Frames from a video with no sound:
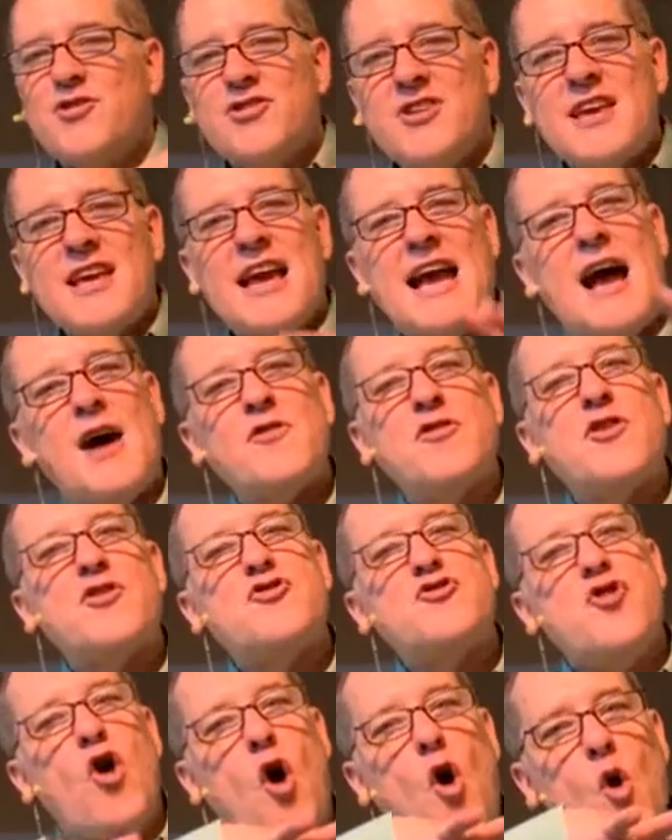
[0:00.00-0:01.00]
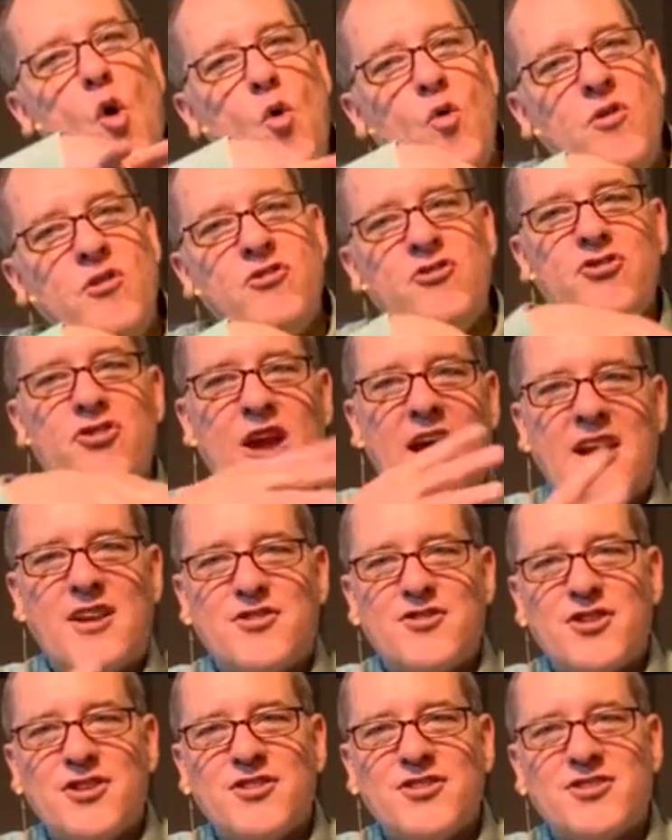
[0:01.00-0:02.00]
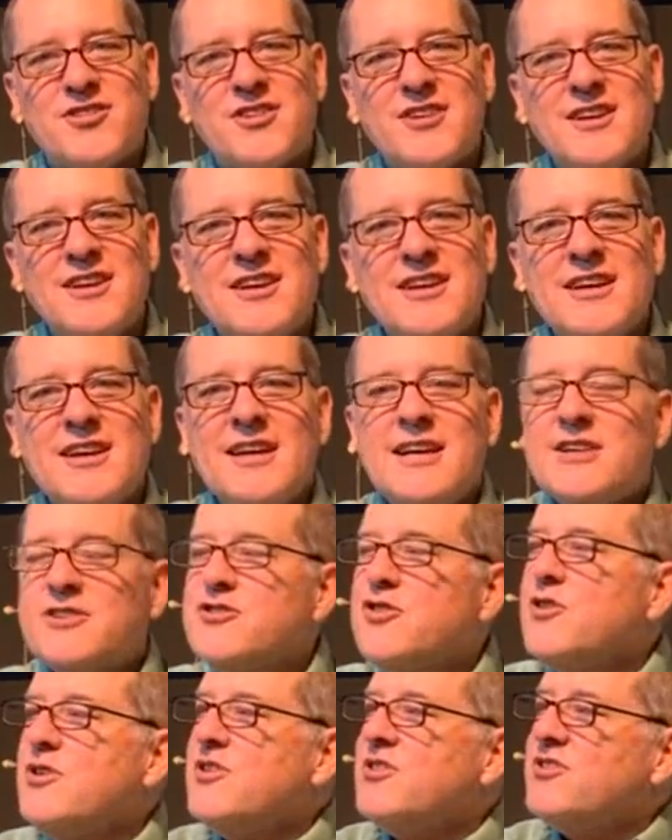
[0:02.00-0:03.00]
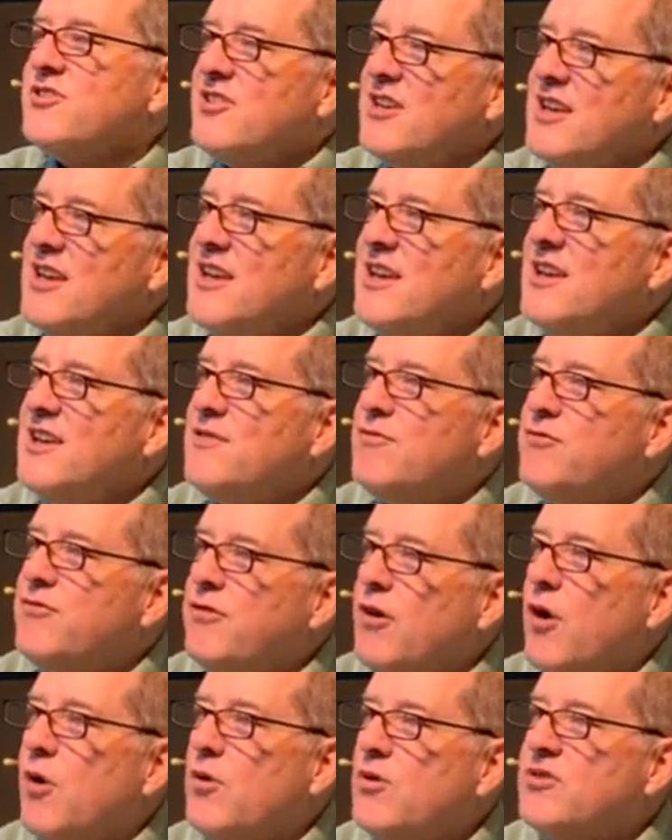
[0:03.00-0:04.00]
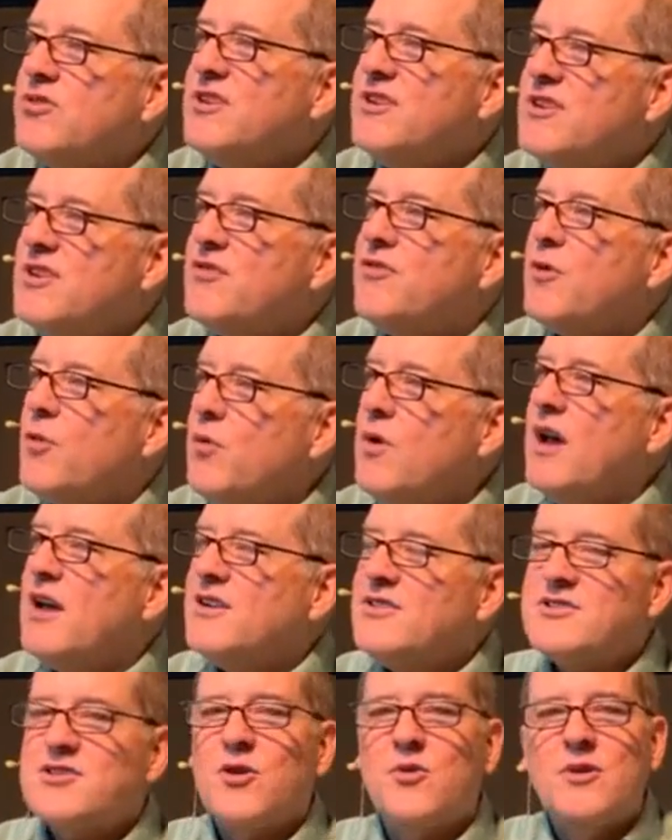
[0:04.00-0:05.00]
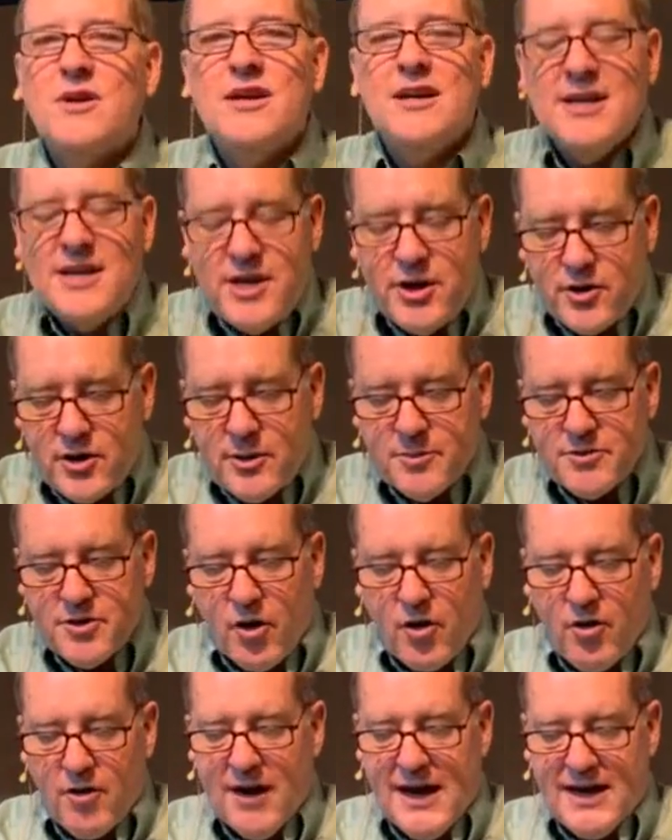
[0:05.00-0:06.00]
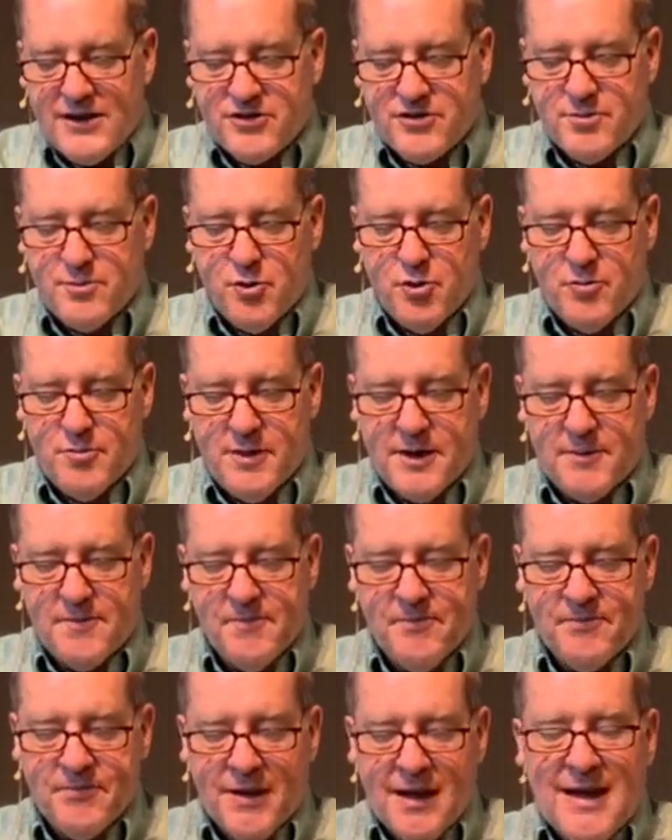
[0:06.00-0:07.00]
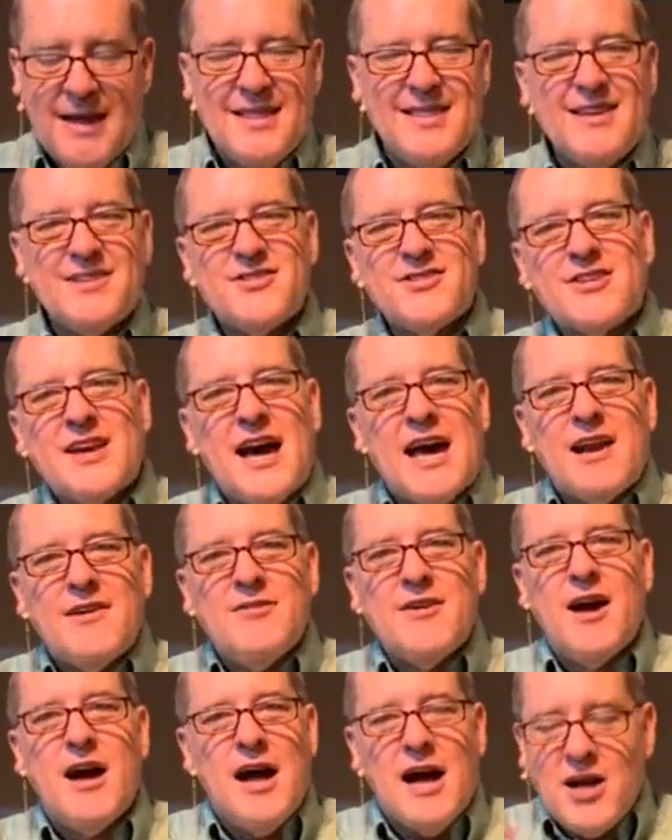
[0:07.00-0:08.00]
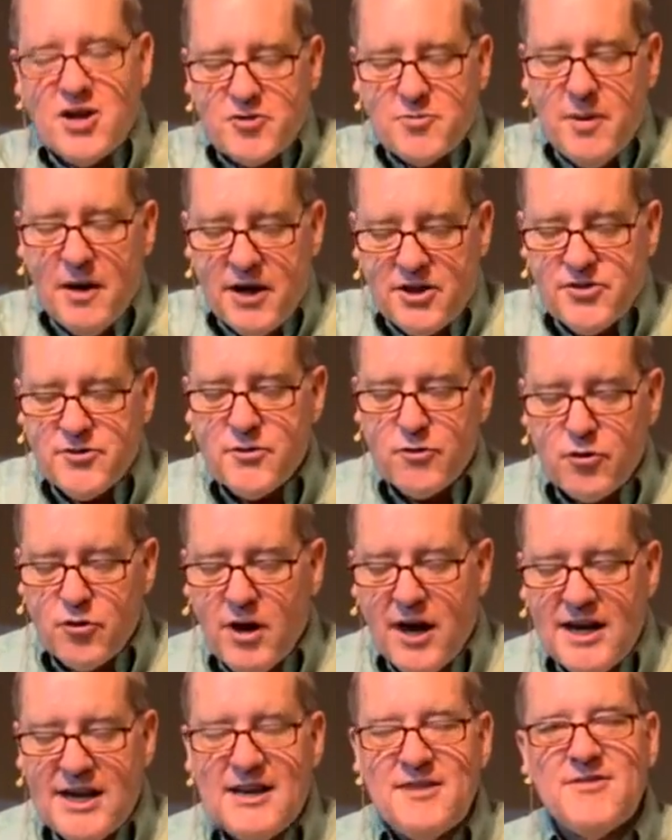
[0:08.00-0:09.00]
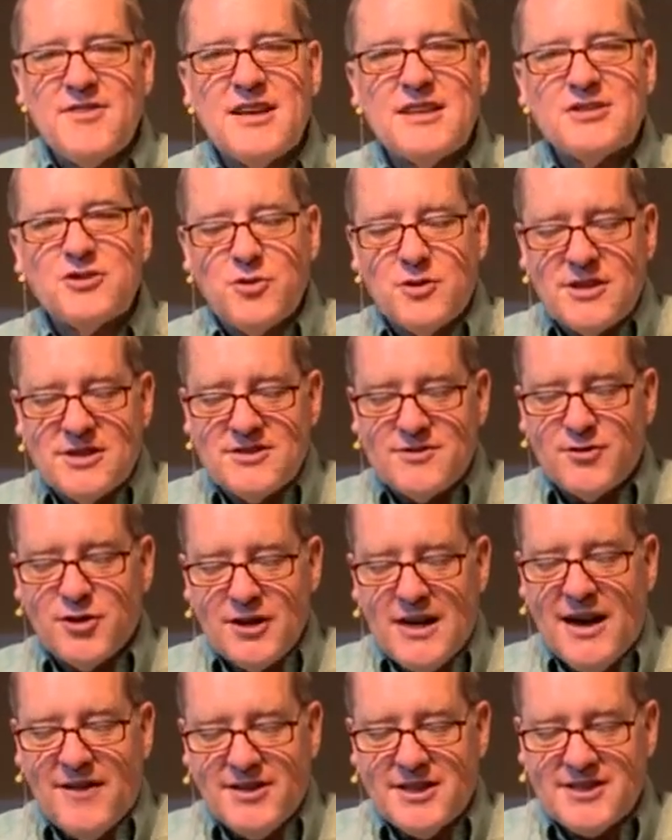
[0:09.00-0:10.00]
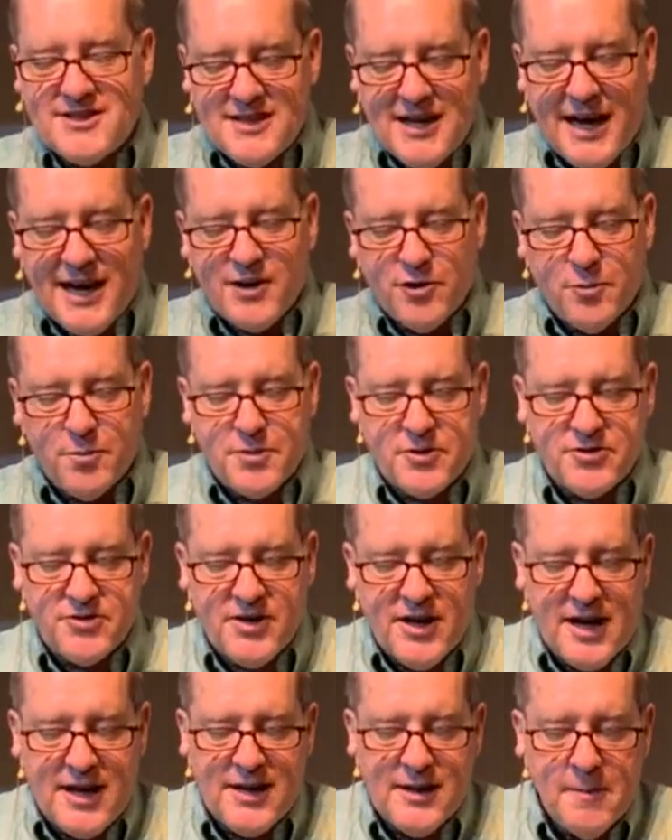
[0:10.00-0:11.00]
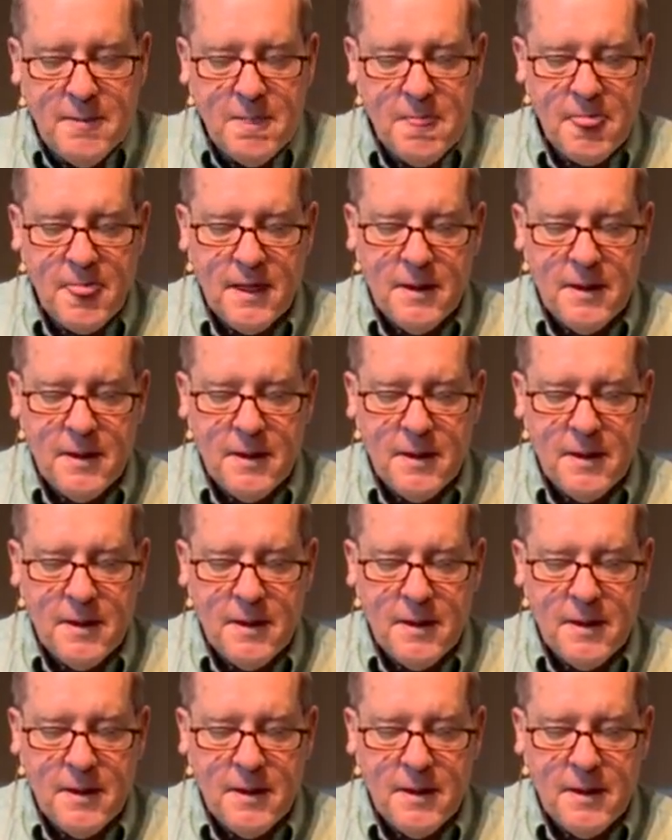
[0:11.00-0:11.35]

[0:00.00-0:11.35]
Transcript: You're seeing how the tone changes, and so you see it flows in different ways. So here comes our last movement. This is kind of a hodgepodge of a variety of things, so it doesn't really have a title per se.